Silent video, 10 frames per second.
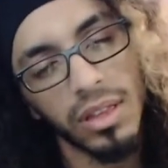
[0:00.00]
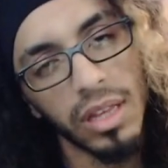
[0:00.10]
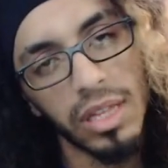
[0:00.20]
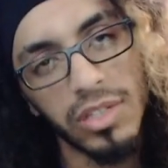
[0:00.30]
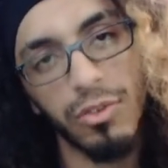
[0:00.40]

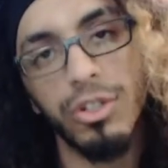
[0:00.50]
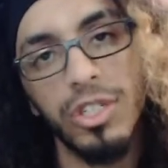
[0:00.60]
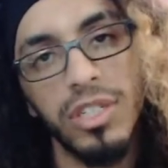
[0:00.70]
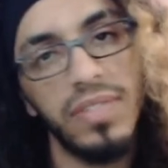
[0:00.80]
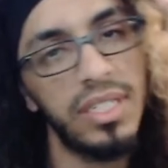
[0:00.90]
It's a
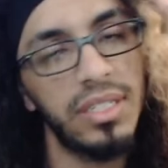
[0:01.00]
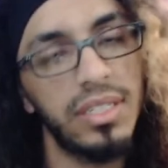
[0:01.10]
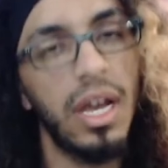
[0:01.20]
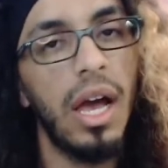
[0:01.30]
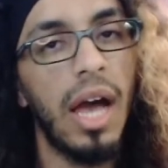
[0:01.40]
version of this.
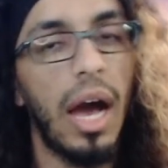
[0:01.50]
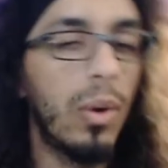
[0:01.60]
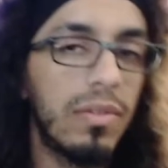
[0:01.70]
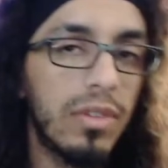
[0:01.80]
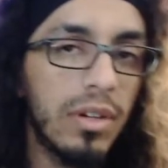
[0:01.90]

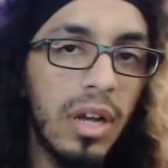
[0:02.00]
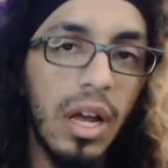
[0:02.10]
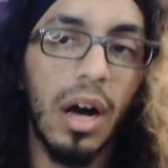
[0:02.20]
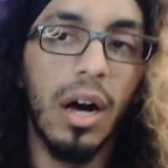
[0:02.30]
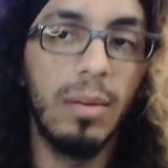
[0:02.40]
However,
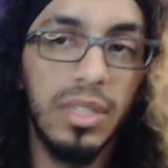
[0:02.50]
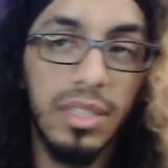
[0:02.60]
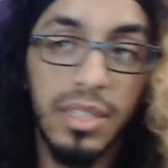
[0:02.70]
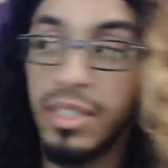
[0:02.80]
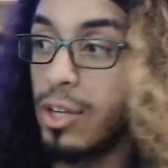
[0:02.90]
um, this
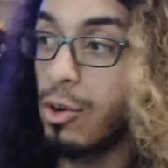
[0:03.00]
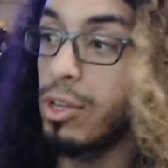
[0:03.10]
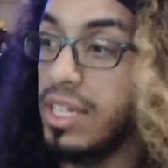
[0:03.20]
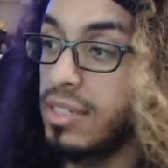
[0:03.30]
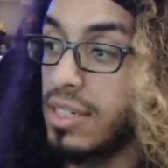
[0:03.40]
is
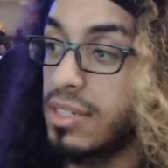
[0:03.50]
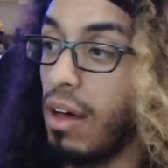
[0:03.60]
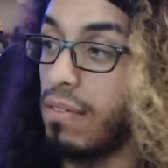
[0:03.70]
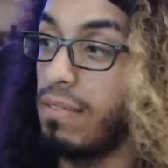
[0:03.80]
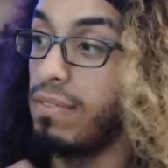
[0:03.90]
literally just
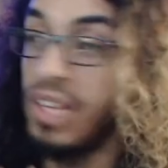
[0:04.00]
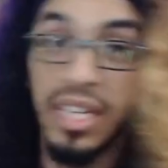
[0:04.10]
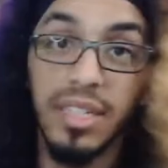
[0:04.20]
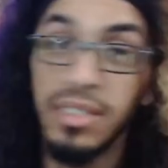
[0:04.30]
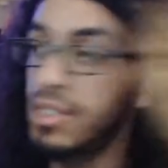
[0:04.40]
a
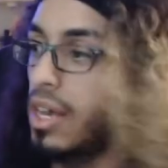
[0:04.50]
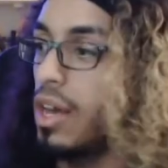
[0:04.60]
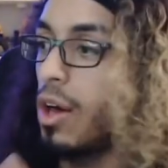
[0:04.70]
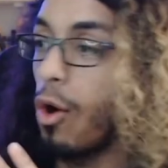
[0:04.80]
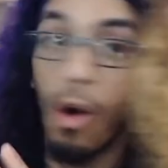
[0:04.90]
Viz
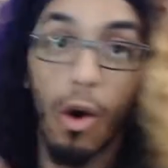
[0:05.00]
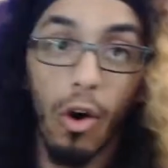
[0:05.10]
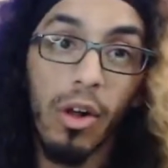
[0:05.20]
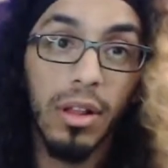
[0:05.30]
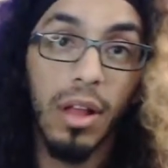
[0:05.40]

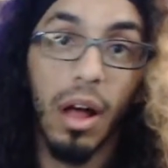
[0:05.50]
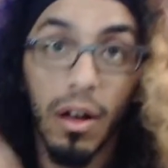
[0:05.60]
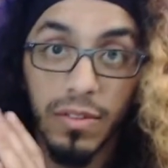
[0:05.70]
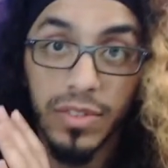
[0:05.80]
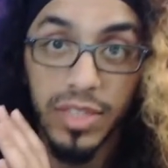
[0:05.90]
haul
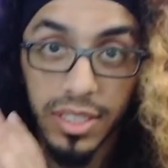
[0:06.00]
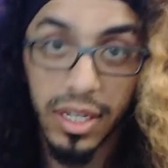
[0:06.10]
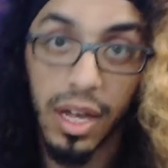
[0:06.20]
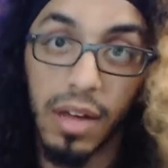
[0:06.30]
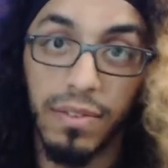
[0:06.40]
of
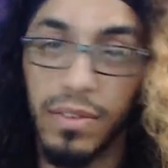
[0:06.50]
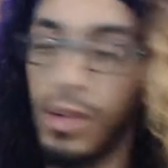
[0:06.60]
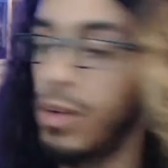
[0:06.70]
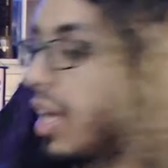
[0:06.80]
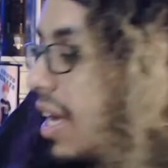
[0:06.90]
stuff,
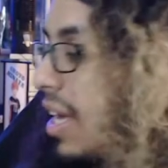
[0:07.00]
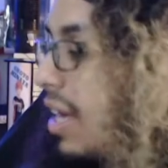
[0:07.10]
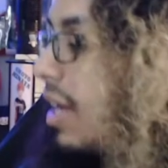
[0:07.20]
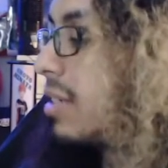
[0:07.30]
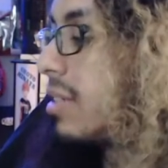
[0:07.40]
okay?
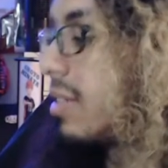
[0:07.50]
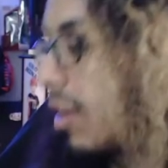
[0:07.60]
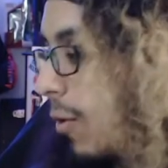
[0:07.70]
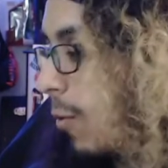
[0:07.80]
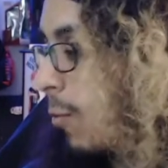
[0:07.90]

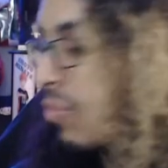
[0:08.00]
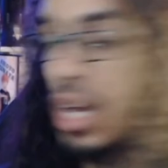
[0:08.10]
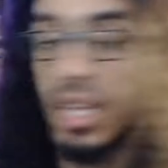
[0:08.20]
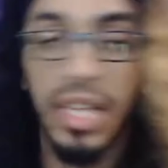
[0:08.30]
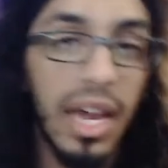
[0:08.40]
So
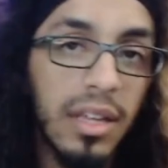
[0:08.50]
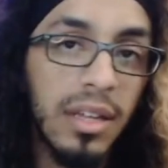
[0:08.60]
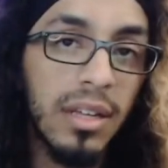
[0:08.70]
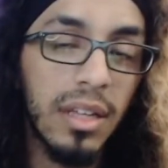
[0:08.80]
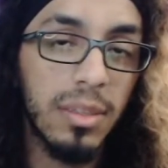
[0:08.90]
a lot
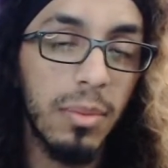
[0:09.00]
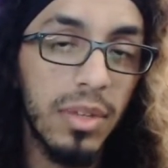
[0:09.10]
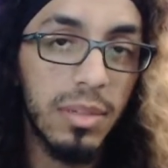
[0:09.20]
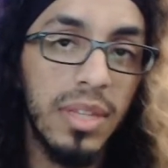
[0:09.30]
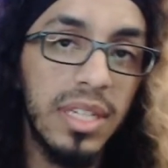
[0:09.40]
of, some of,
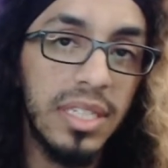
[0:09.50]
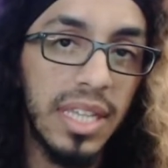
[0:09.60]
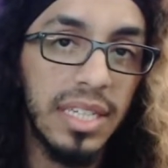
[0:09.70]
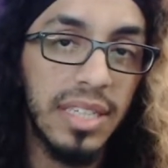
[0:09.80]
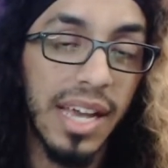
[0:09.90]
some of these
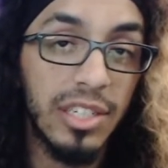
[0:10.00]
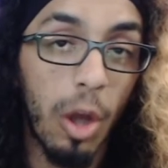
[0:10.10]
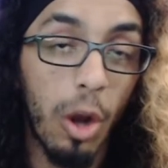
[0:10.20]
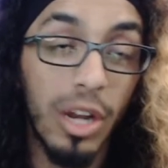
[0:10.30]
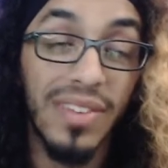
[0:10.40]
things actually
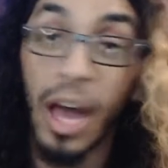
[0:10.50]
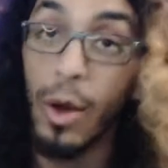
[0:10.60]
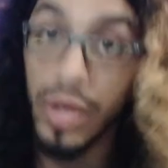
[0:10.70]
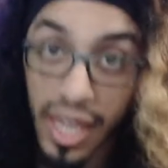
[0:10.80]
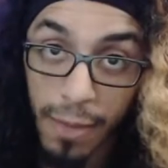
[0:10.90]
aren't even
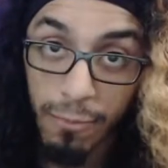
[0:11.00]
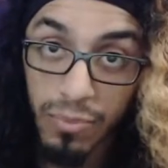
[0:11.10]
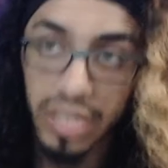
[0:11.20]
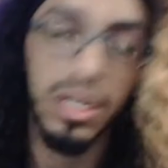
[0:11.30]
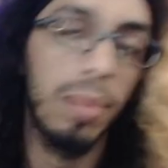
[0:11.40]
out yet.
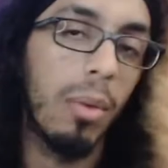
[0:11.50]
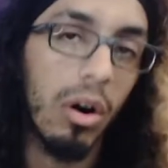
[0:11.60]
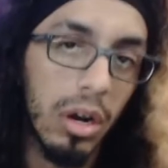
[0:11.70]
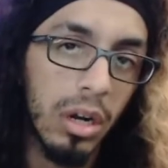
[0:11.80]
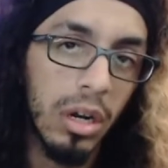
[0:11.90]
Some
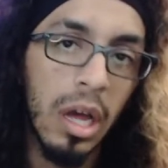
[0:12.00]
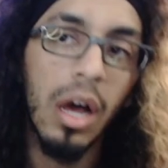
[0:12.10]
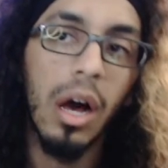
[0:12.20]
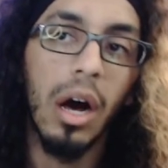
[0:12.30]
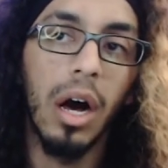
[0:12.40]
are,
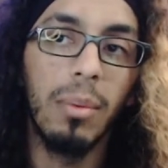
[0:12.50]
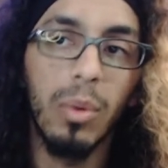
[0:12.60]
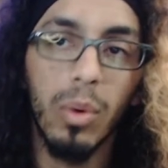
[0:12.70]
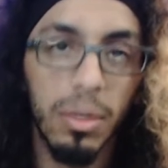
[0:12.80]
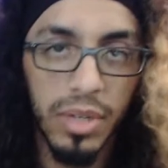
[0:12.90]
um, and
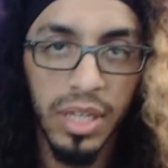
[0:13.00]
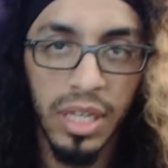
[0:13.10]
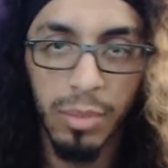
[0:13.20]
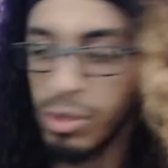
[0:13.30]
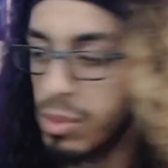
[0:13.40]
we're gonna
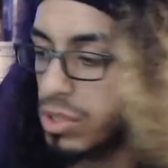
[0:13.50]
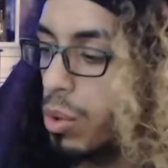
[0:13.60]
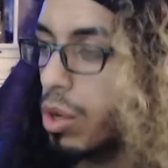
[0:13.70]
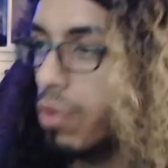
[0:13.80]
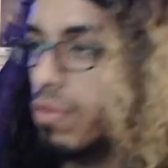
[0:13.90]
be pretty much
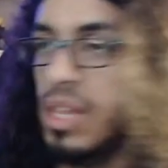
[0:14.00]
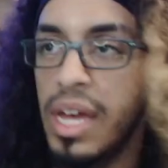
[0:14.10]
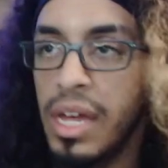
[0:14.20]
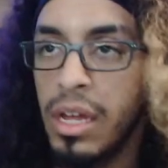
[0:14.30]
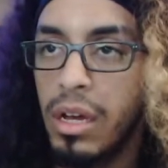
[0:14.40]
going over
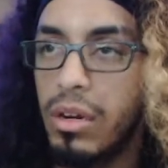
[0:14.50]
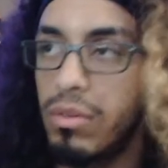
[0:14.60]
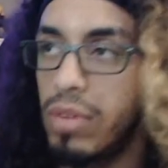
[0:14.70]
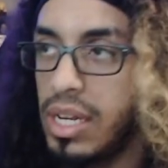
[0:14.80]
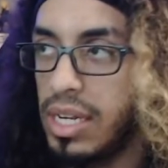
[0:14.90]
that
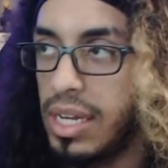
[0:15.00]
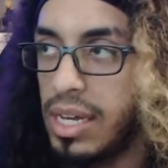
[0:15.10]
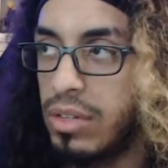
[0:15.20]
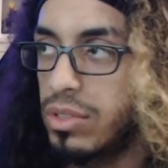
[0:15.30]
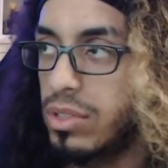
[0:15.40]
right
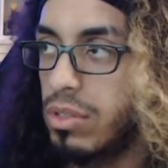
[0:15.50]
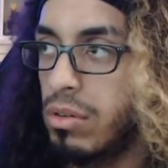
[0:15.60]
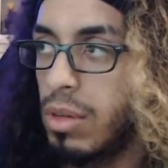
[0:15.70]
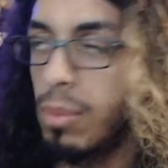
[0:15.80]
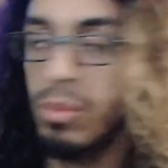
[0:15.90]
now.
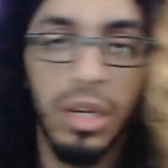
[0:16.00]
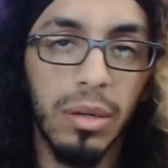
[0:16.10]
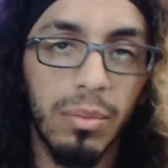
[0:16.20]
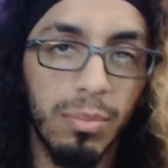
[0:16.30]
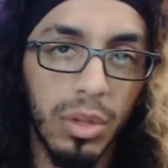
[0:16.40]
So I'm
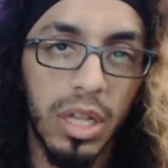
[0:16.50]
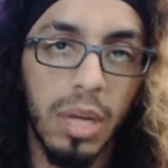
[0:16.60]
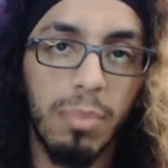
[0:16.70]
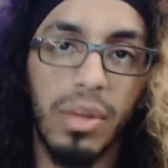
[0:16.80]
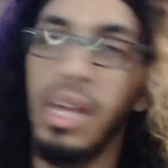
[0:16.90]
gonna pull
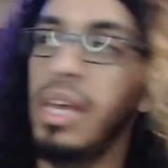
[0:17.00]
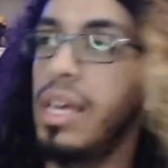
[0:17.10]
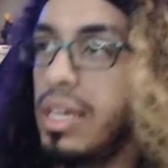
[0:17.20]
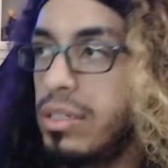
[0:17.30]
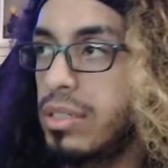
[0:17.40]
up
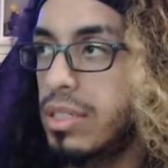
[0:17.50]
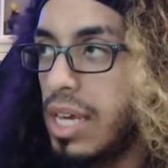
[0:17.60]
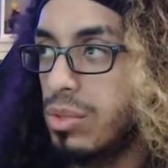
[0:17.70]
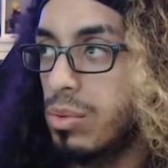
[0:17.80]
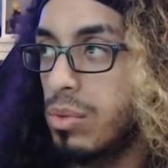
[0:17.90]
a
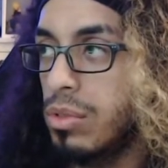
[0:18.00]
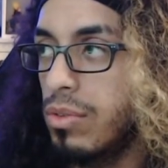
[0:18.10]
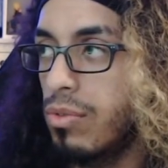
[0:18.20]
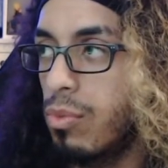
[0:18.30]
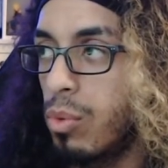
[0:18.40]
schedule,
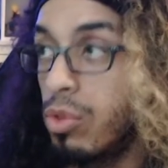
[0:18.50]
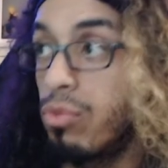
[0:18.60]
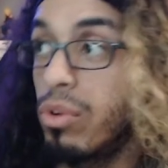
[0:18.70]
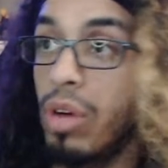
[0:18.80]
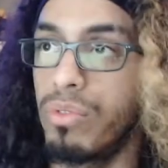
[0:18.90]
the,
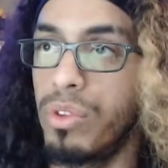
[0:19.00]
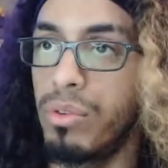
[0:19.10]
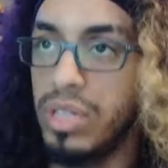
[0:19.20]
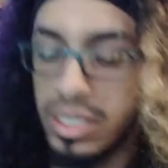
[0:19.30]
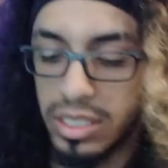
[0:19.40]
uh, the
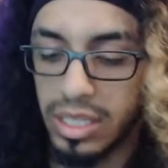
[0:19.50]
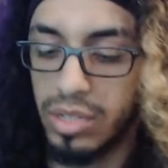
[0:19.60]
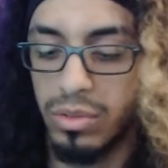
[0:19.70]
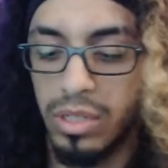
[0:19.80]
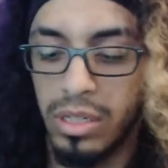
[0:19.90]
release
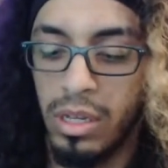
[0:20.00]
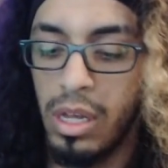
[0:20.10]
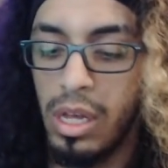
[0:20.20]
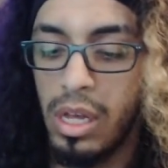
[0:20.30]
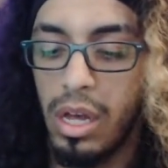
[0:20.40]
schedule,
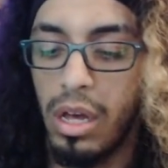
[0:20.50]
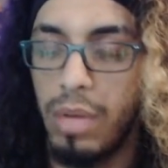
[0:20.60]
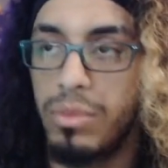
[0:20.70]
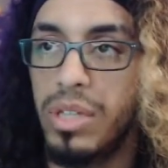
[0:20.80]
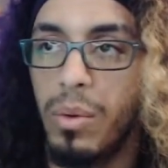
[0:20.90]
um,
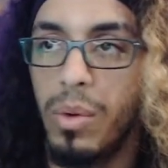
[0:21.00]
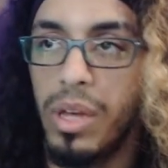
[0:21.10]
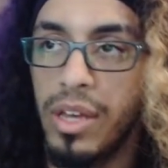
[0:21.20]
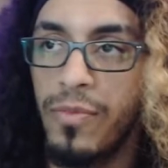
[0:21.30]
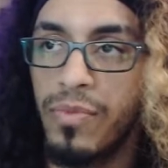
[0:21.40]
so that
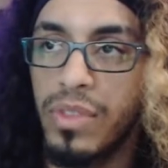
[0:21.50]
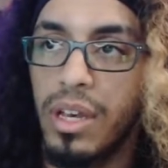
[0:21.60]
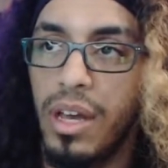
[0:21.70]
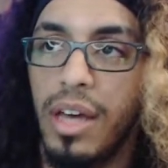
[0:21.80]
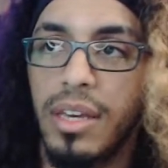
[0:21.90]
way
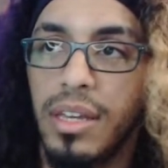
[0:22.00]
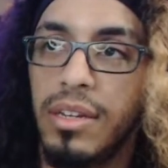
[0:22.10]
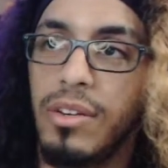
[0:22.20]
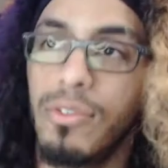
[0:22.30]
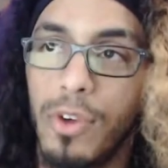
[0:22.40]
I
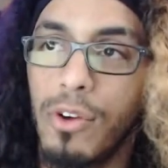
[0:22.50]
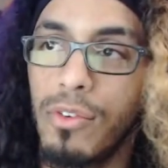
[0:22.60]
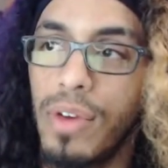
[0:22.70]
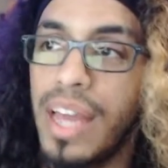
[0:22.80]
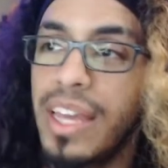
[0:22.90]
can, ver
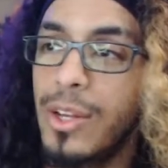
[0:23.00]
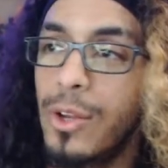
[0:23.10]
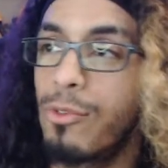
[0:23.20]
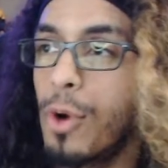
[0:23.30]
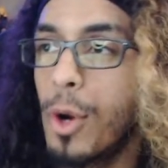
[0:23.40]
I can
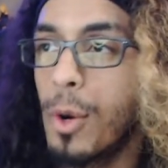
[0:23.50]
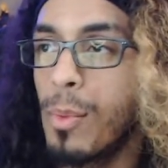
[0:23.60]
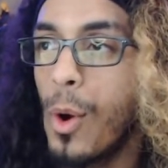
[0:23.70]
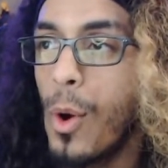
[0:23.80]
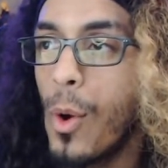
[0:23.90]
confirm
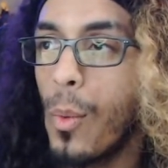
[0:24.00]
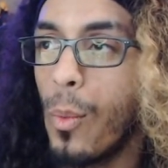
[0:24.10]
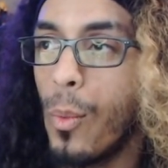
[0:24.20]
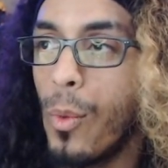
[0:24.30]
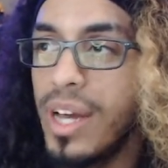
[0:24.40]

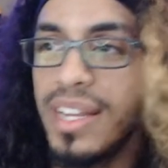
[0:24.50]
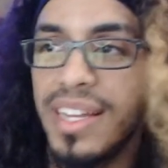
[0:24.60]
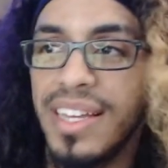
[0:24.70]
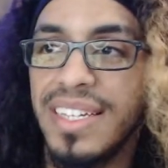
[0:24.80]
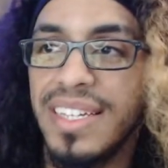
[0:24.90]
what
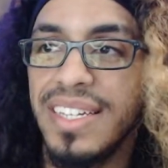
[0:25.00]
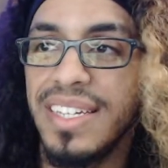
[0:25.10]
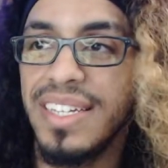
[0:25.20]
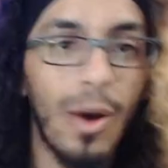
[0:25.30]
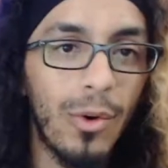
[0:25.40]
is
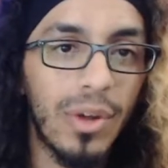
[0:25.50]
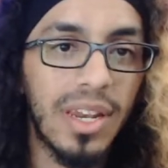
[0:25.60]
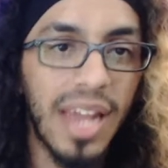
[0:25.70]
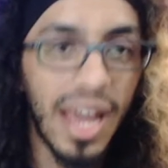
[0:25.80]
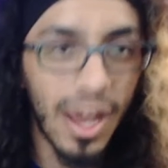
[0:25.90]
out
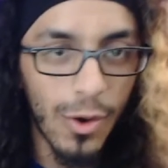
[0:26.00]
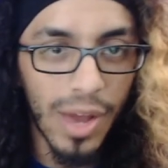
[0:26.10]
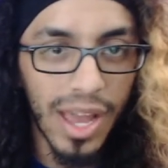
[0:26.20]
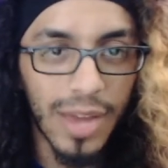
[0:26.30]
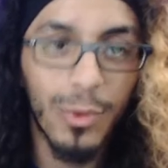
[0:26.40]
now
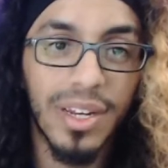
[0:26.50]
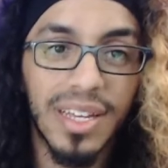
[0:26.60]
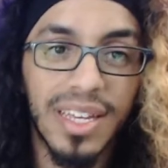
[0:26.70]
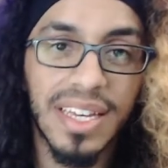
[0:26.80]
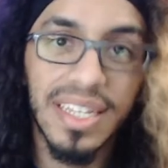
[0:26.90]
and what
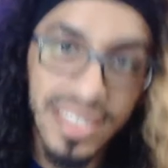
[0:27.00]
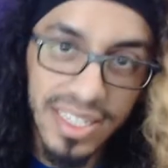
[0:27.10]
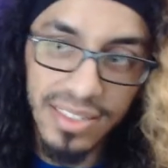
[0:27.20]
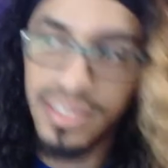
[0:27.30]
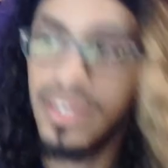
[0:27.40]

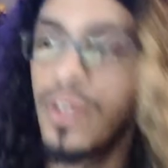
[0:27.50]
isn't,